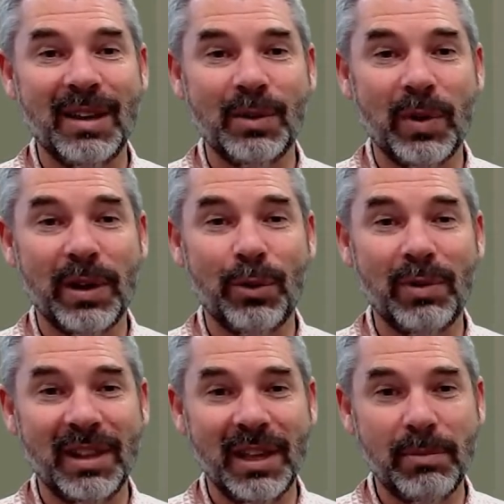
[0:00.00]
is one of the
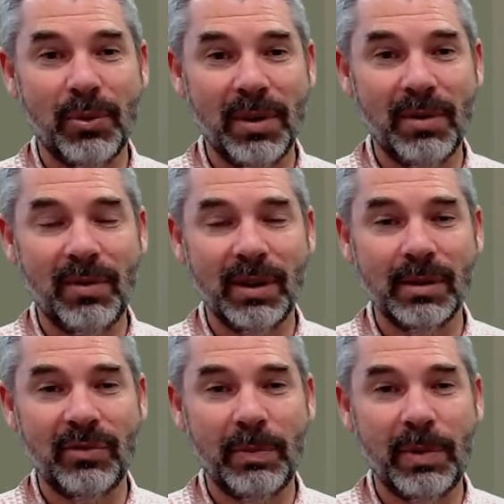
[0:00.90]
really important
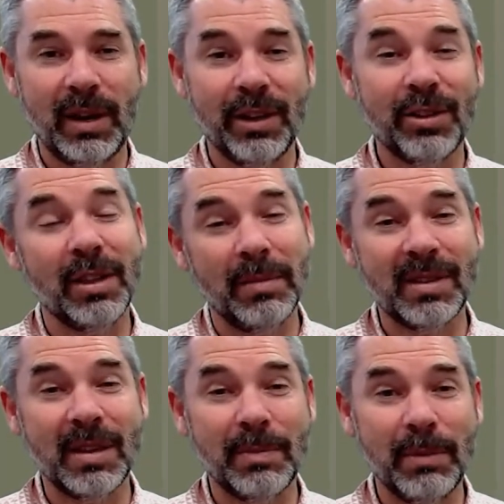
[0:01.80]
reasons for pollination that
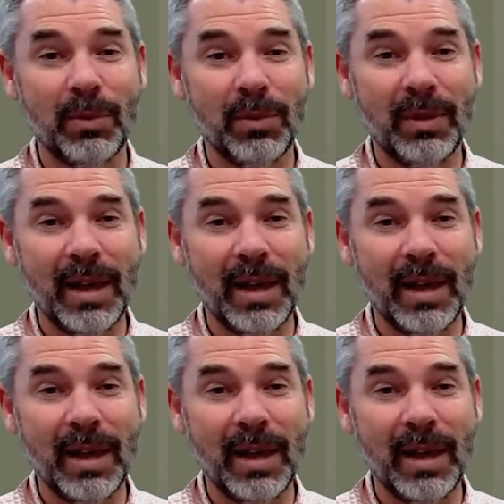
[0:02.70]
some people